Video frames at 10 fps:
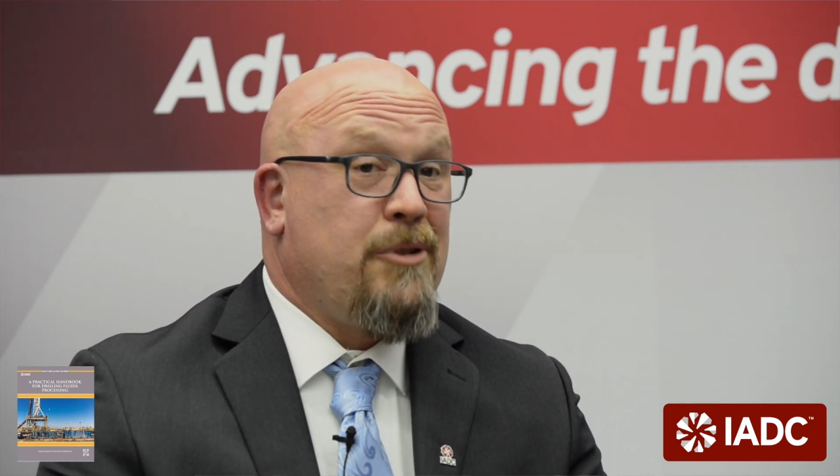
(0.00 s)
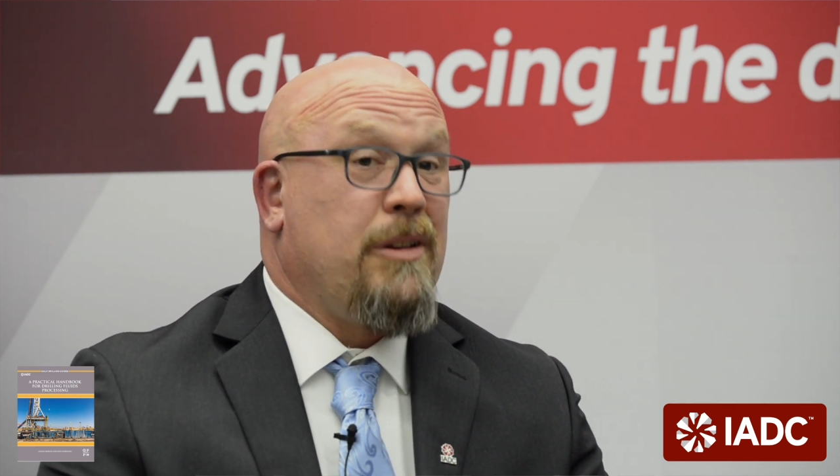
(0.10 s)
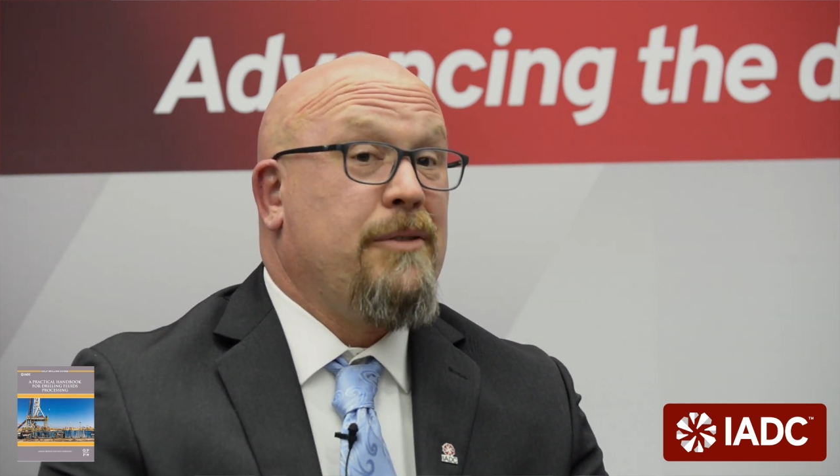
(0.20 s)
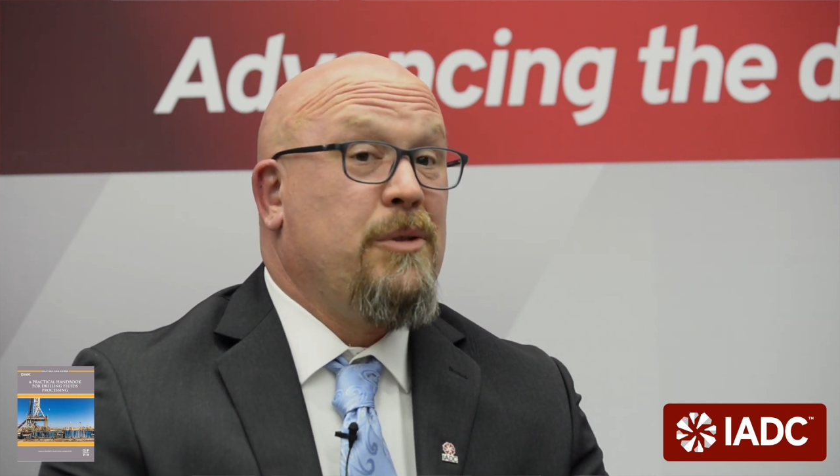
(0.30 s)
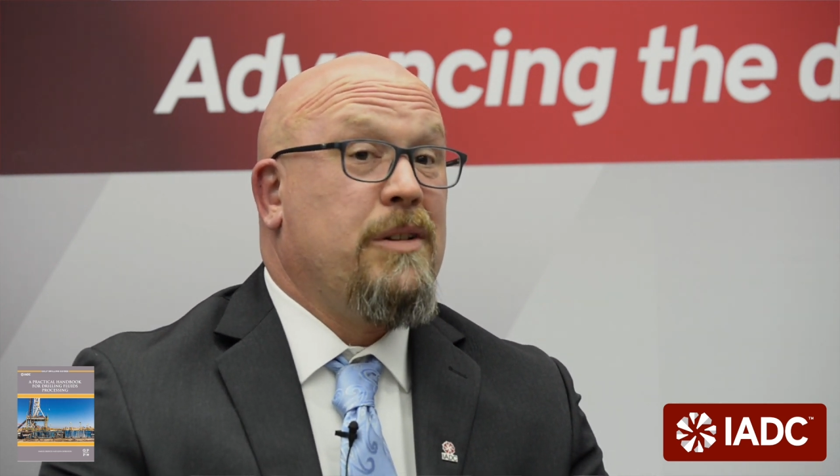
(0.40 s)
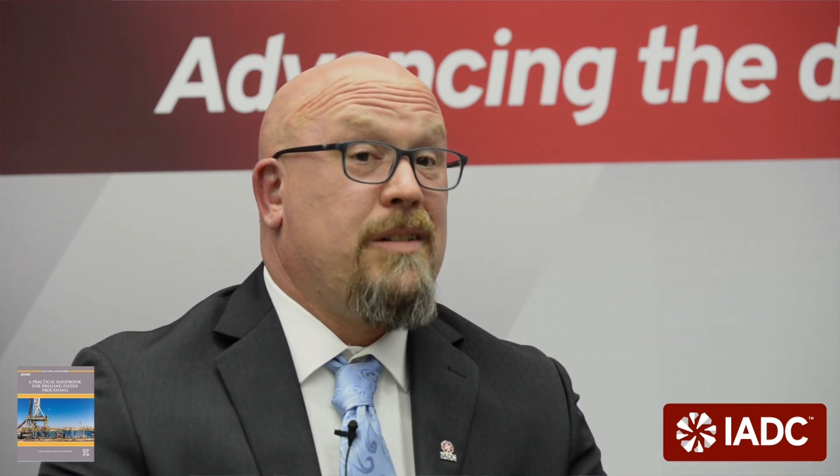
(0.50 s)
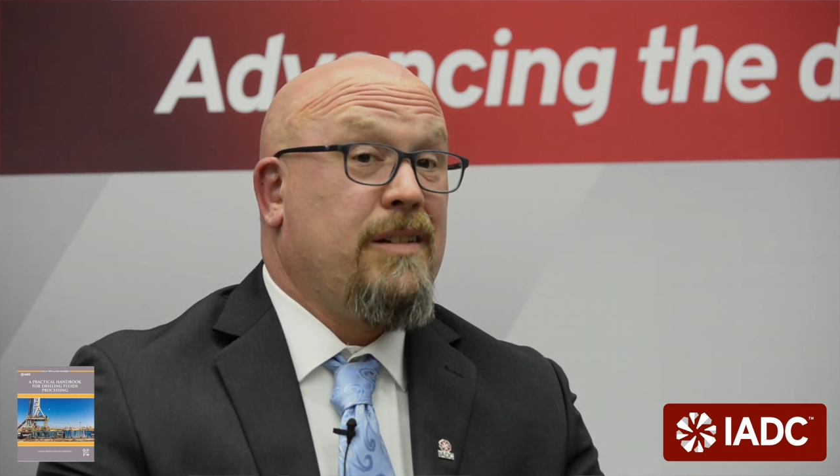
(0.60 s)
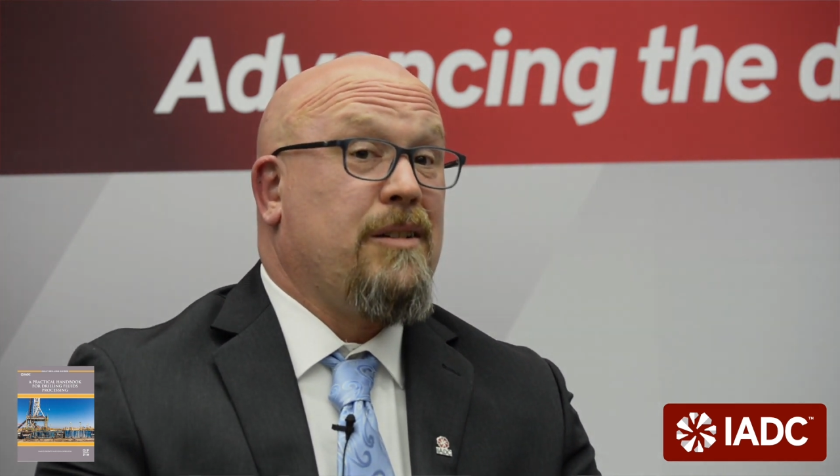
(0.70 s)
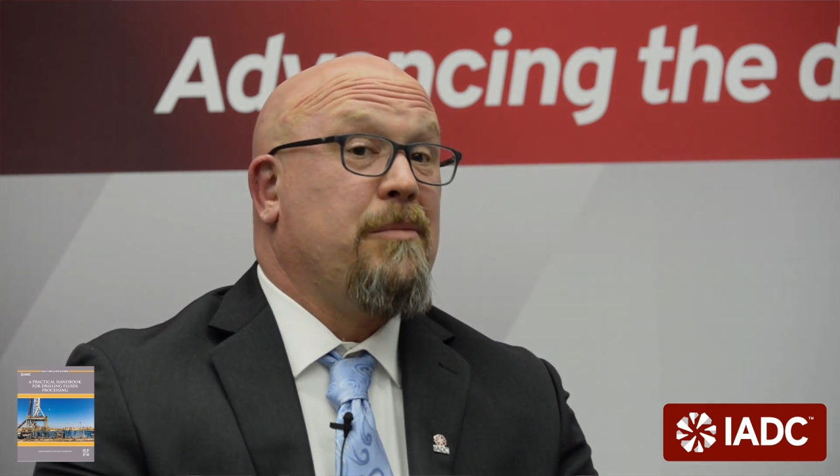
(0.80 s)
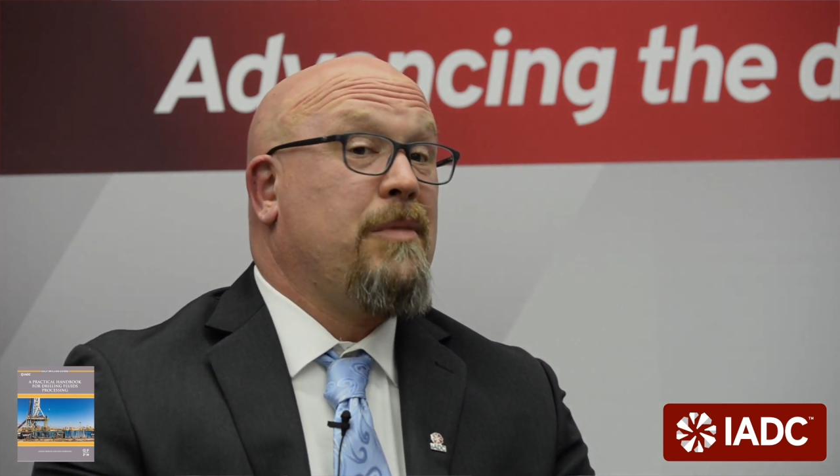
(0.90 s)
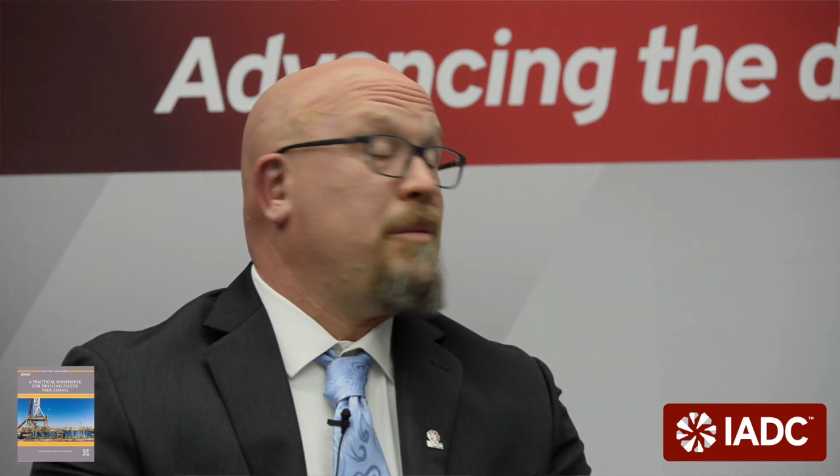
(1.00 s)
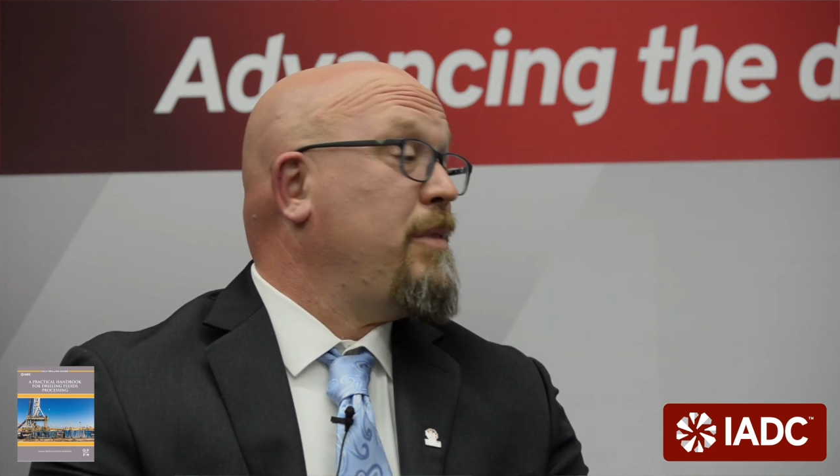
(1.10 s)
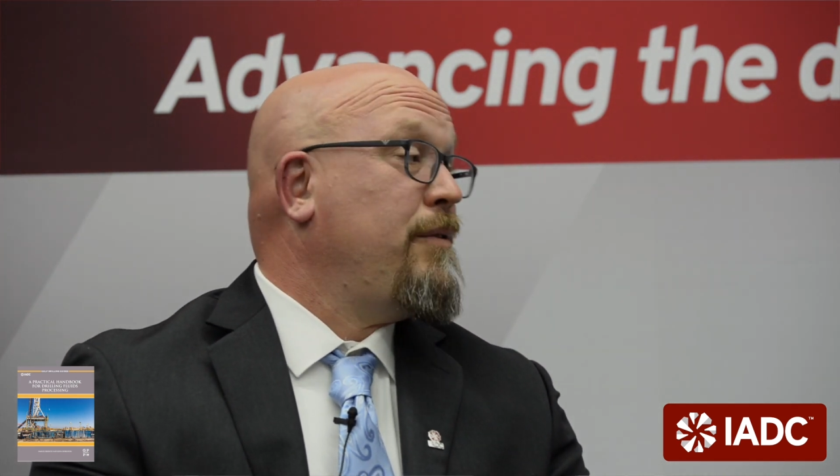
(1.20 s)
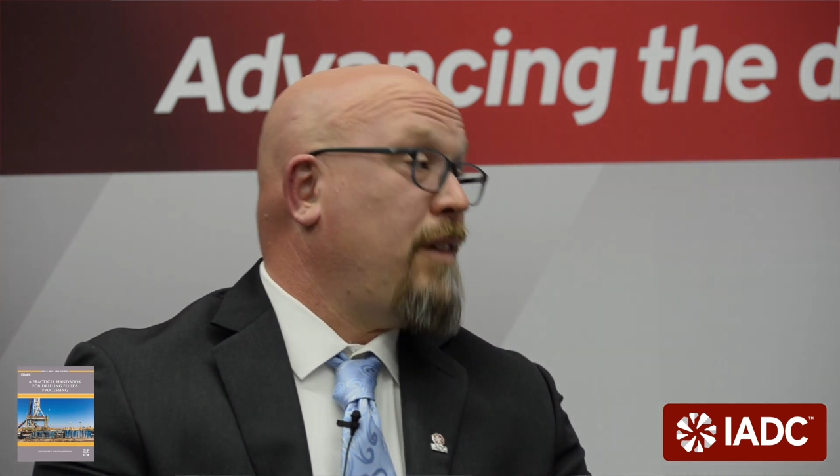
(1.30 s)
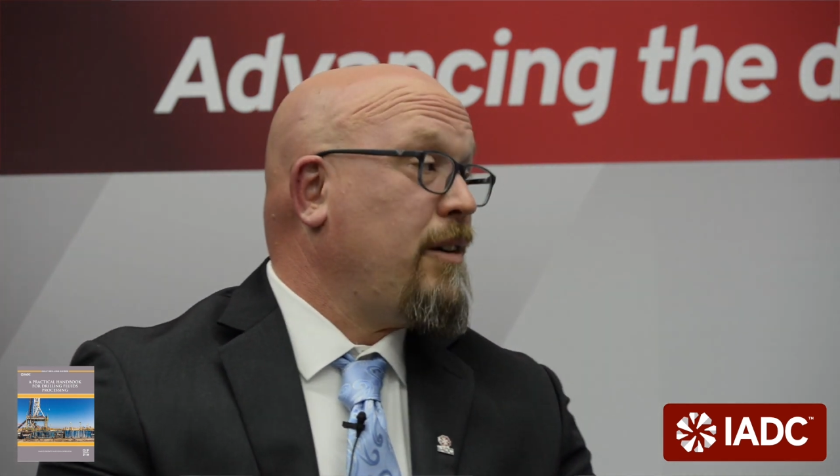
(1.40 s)
drilling fluid system can
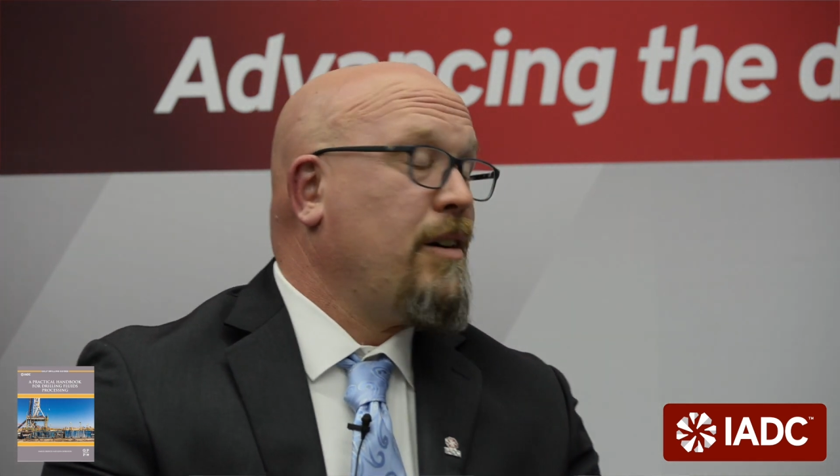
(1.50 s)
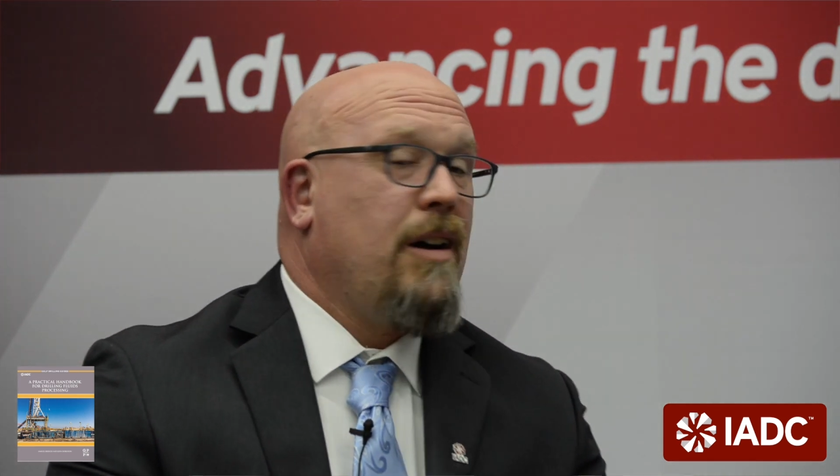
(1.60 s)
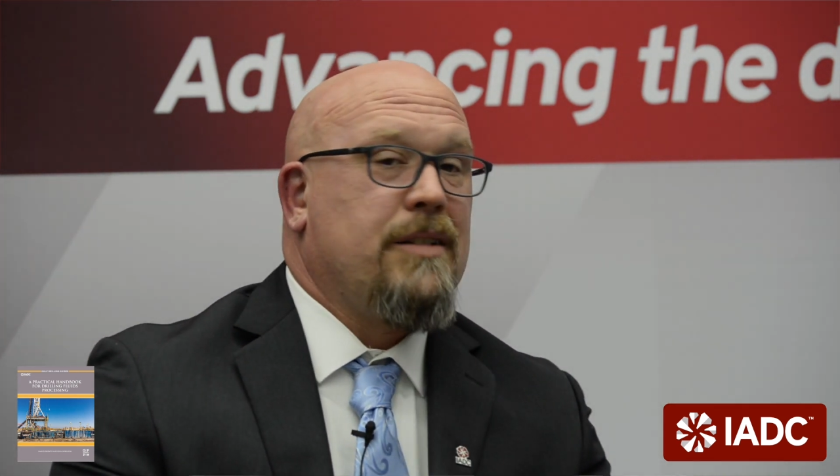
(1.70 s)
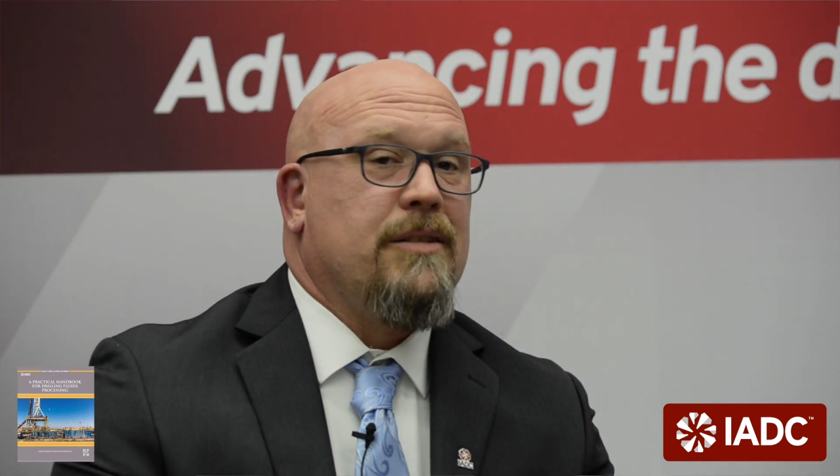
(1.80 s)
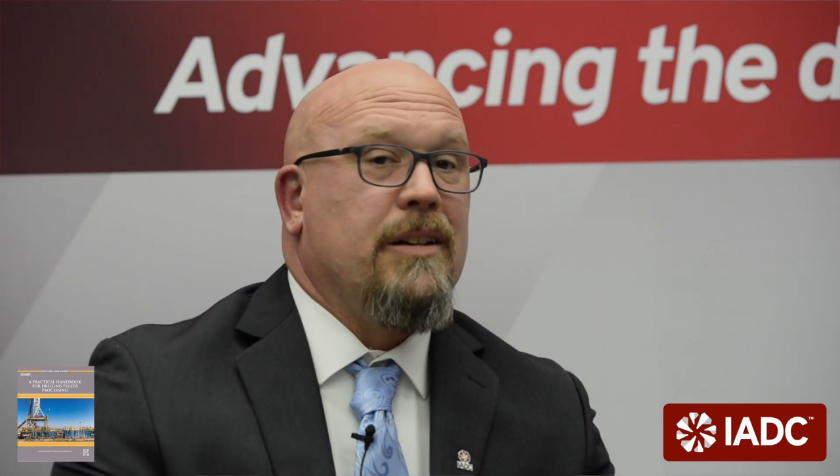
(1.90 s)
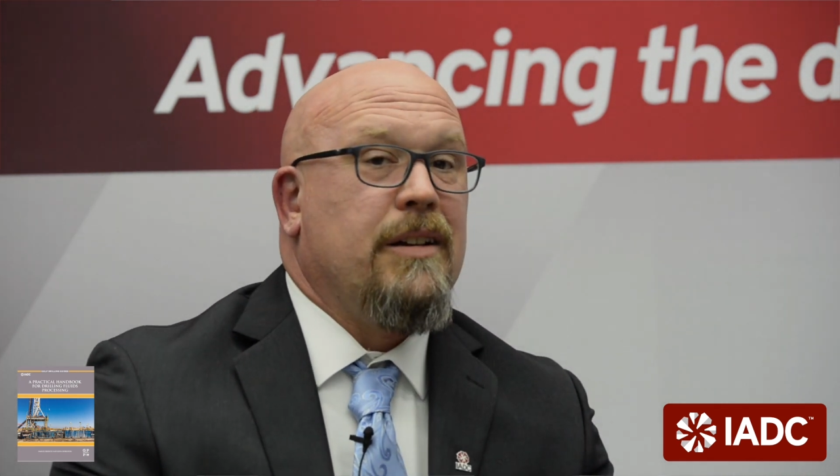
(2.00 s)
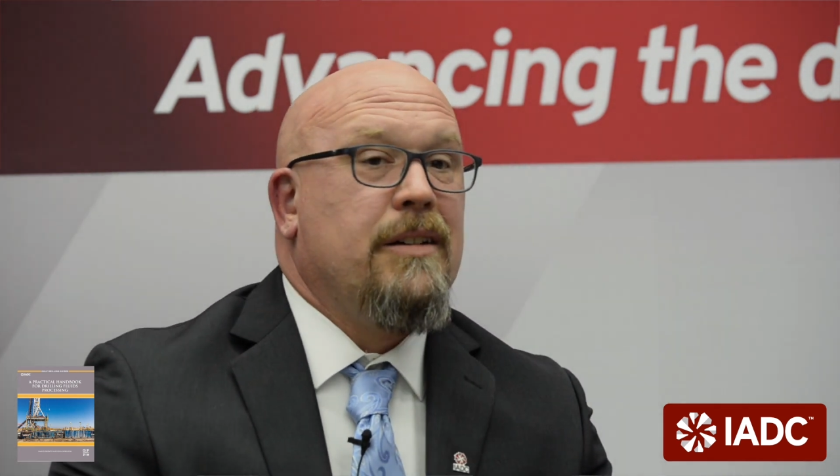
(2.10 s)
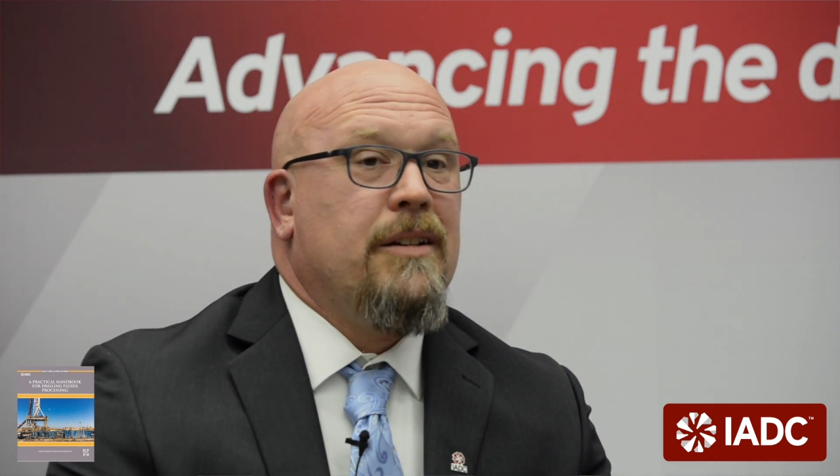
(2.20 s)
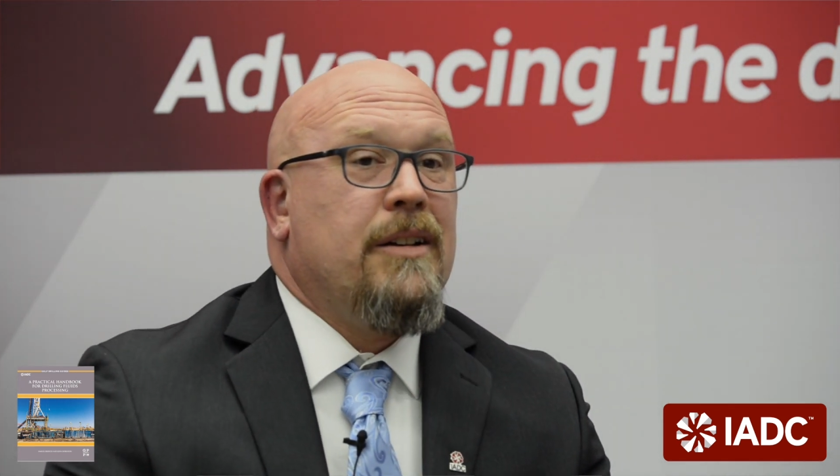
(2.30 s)
be very costly,